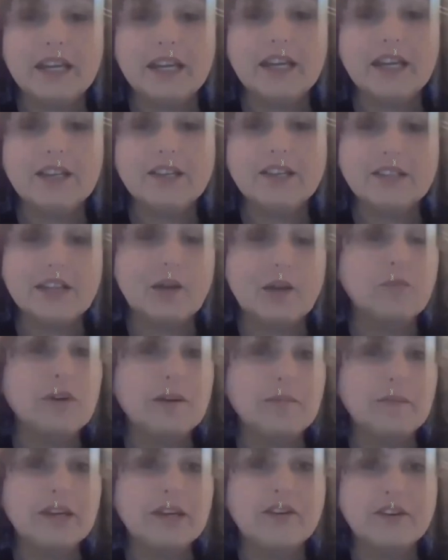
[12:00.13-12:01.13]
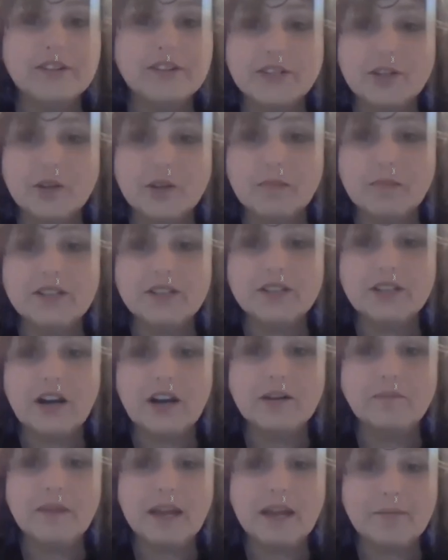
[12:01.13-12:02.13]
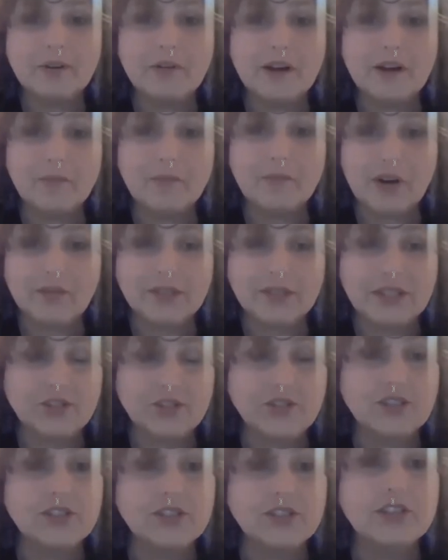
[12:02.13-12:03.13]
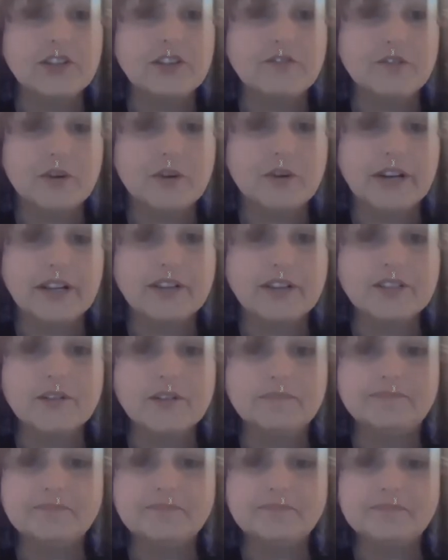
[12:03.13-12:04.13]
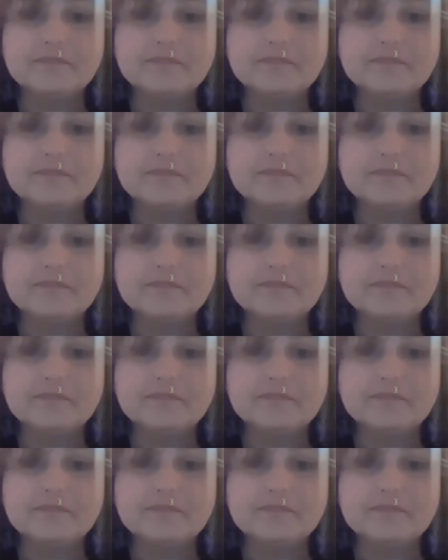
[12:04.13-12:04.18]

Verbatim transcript: me, some women are still being denied mammogram requisitions in their 40s.